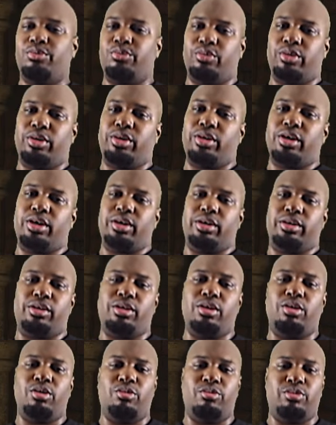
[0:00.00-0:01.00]
We're gonna
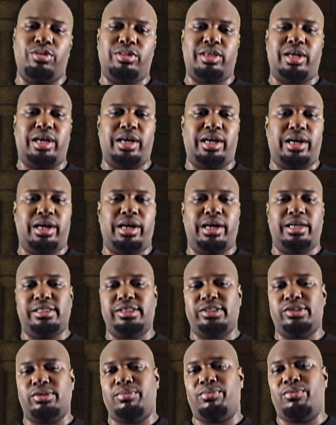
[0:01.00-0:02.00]
go with Aegon.
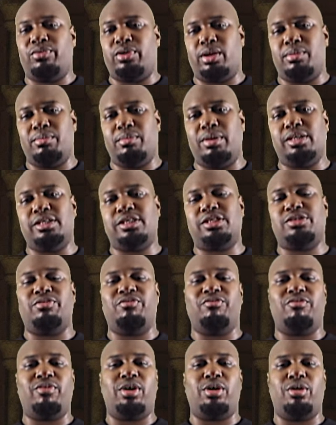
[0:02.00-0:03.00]
So pretty much the
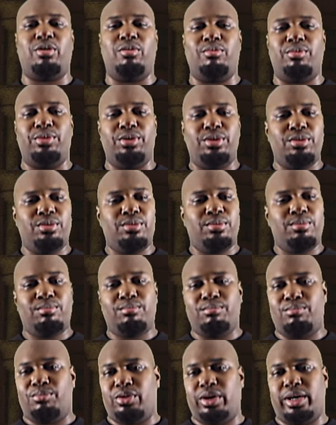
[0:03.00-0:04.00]
realm
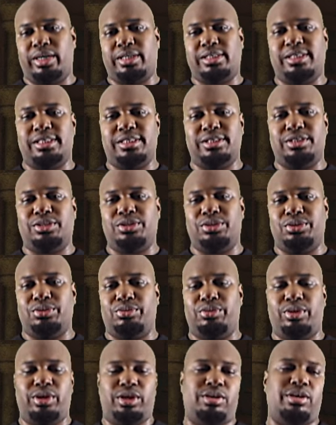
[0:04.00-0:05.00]
breaks
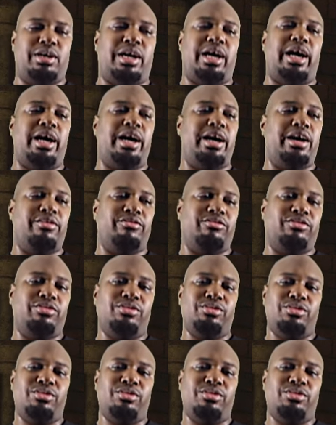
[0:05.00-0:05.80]
into, and you have